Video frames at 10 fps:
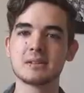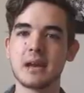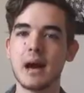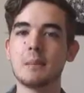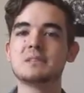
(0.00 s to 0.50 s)

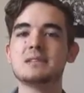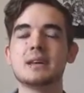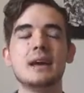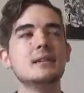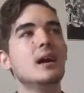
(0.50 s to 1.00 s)
stay up to
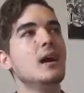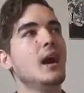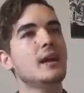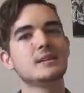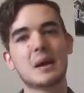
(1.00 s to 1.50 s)
date
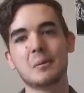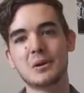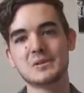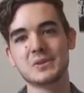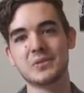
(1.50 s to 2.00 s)
anytime I
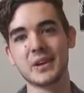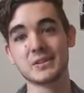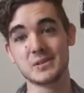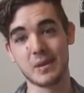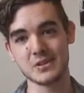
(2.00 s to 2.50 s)
post new
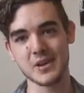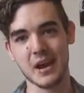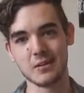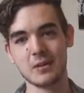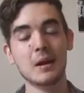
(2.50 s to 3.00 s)
videos to my
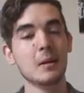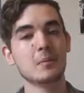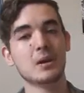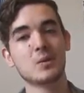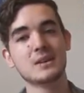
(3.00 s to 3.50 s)
channel.
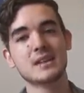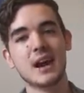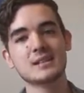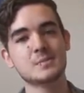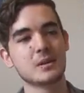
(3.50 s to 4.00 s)
But otherwise,
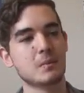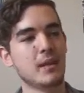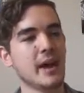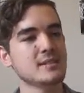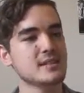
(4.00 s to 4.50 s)
guys, it's been a
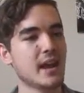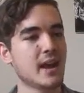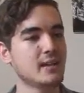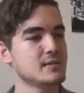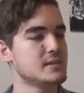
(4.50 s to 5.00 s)
blast,
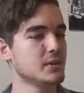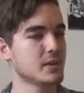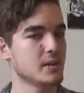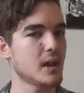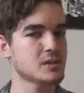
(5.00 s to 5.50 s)
and until
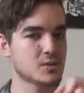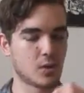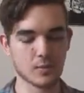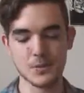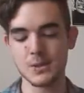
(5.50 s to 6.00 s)
the next
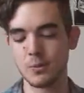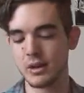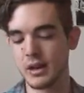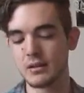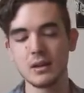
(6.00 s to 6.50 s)
one, which I'm going
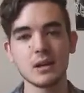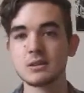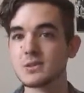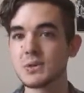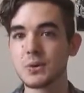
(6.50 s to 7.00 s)
to get
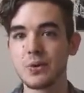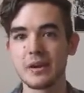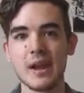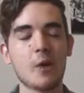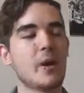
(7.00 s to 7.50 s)
started
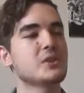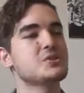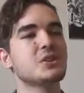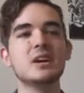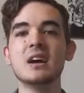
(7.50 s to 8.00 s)
right now,
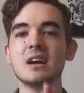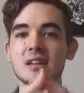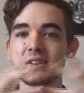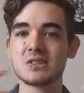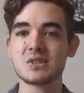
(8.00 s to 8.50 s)
actually,
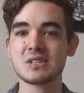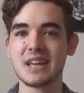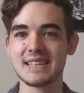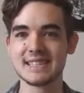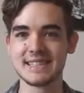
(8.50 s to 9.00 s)
this is
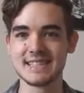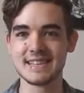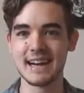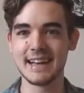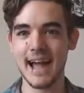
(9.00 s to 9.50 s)
JesusQuesadilla
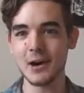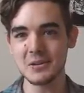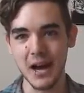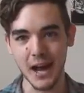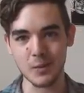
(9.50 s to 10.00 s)
signing
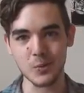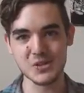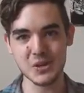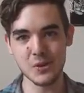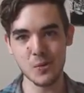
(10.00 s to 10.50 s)
out and
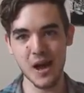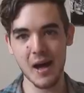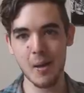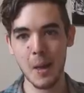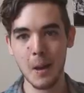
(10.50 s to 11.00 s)
wishing you
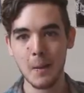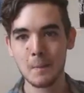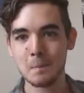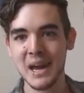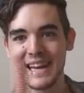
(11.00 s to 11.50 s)
well.
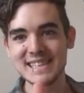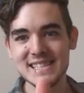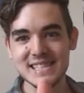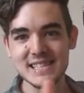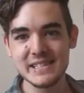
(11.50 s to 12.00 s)

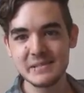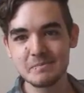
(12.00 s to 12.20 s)
Peace!